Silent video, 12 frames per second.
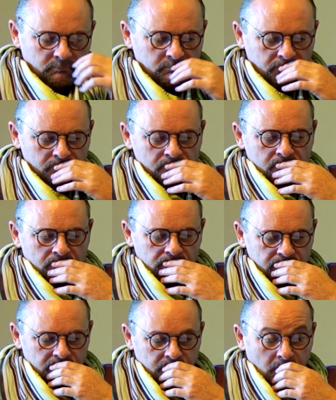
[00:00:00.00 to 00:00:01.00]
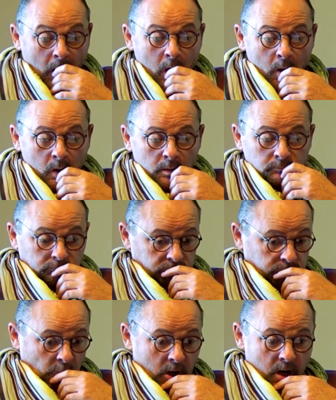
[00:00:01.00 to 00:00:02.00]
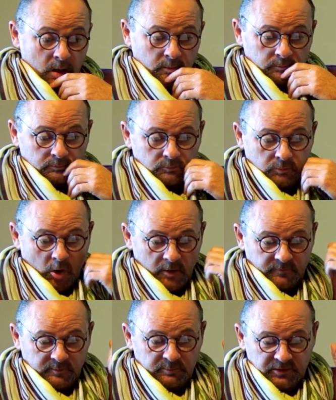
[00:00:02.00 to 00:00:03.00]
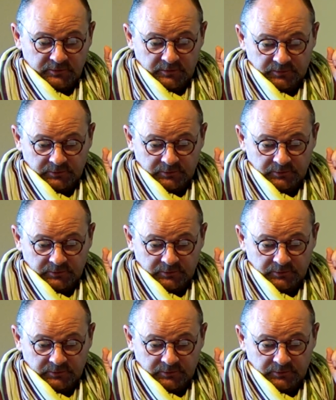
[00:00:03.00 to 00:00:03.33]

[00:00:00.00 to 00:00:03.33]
Mm-hmm. Wow, Harvard Business